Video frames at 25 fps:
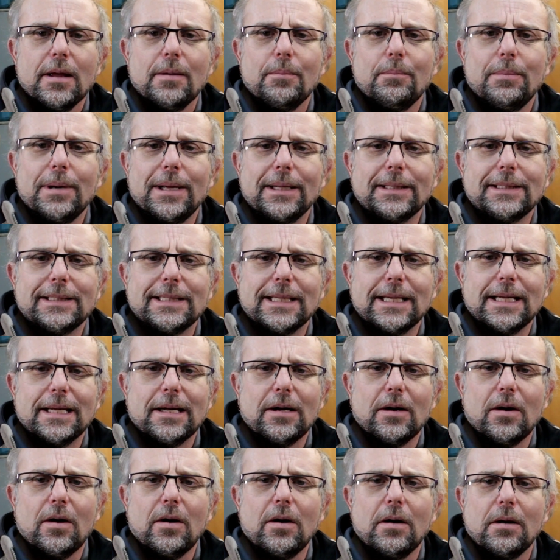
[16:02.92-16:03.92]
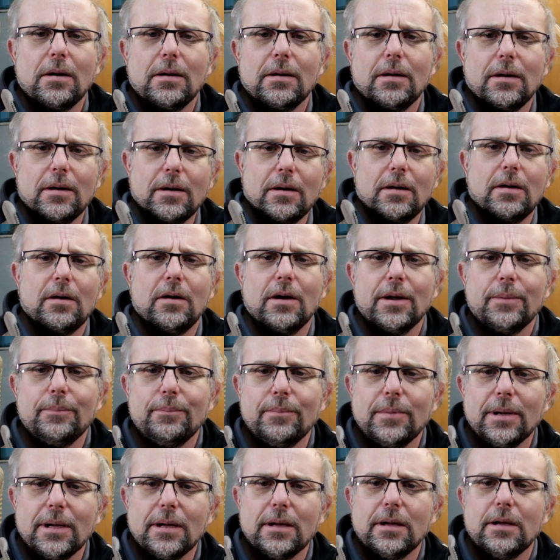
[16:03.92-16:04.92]
but
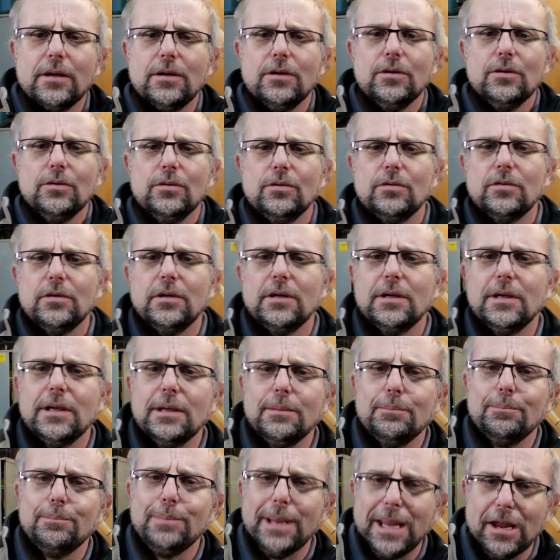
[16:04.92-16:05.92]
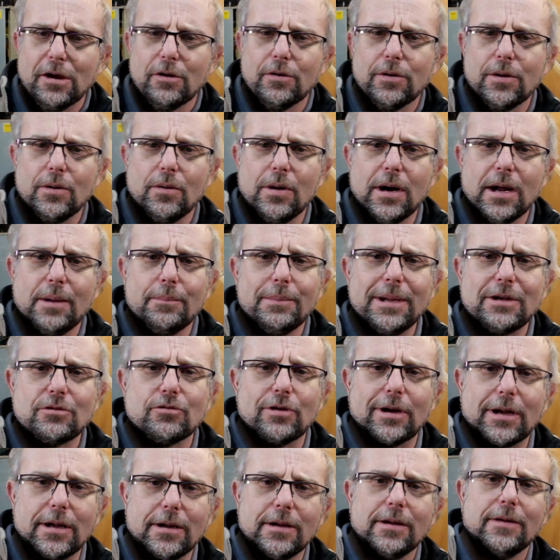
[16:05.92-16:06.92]
I'm using
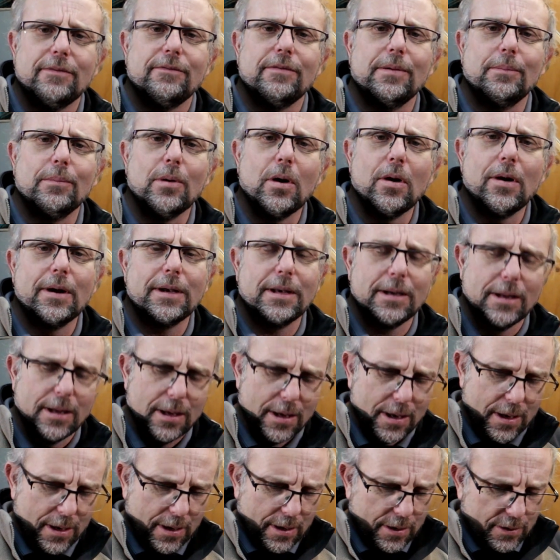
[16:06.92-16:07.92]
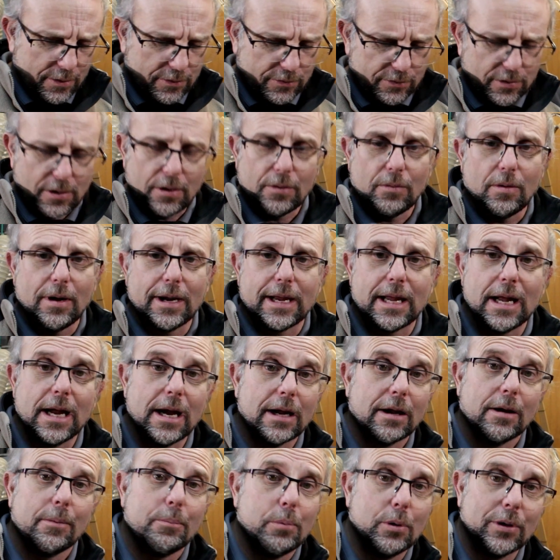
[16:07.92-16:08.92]
metric for mine, so I
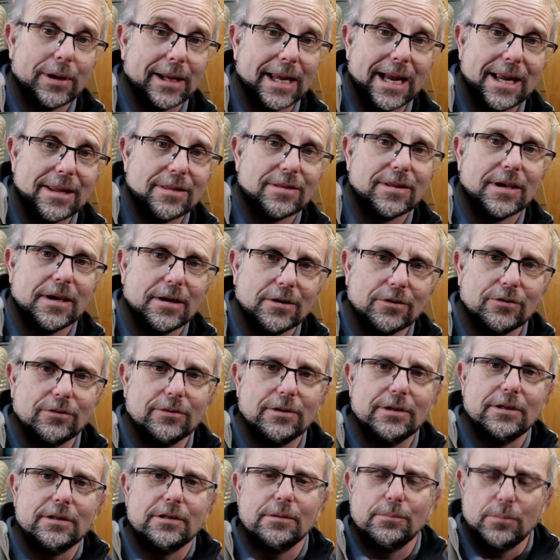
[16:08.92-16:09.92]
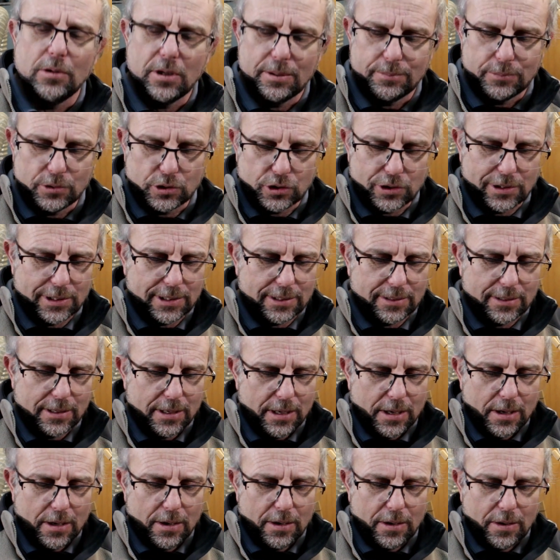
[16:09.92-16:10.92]
can't go putting 8,000 into my machine.
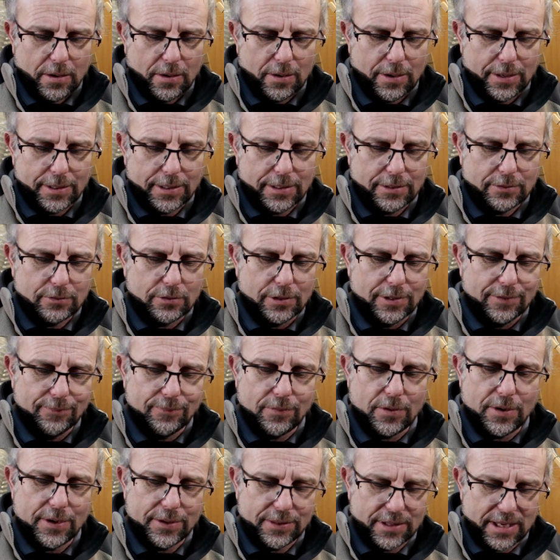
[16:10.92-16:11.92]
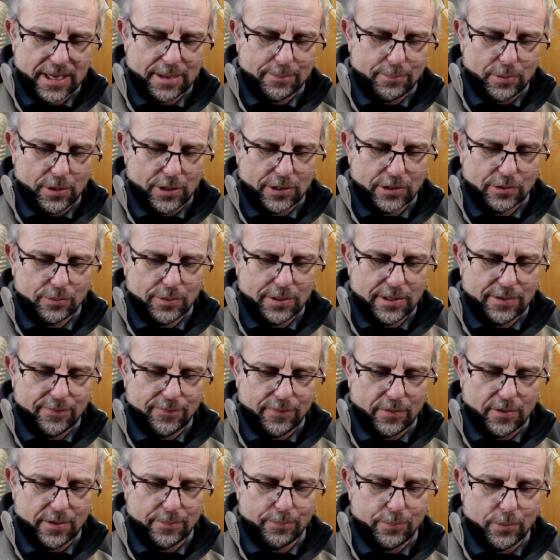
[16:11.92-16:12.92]
I need to divide that by
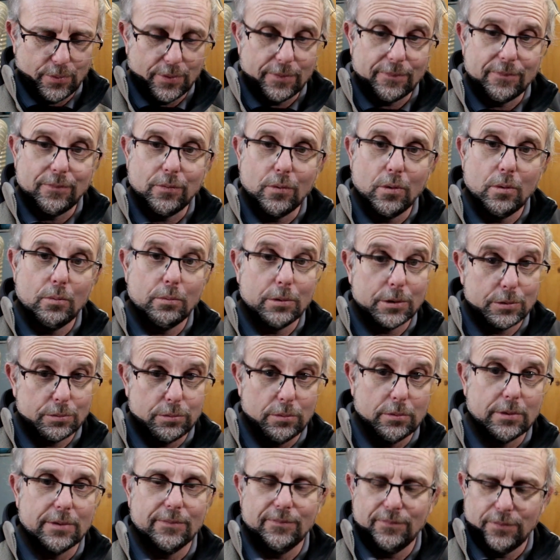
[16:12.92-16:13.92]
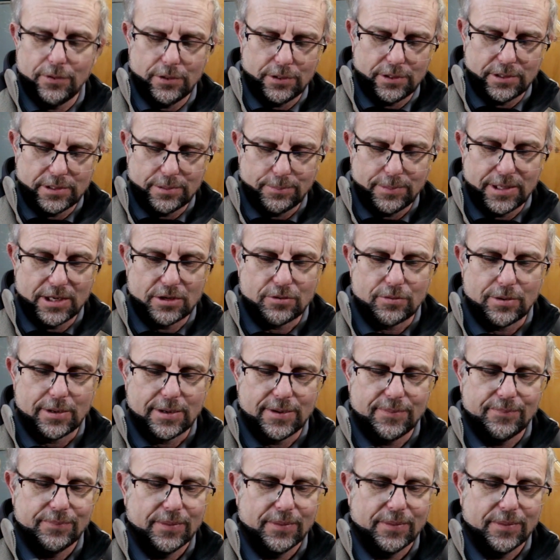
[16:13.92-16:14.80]
25.4, which will convert it to metric,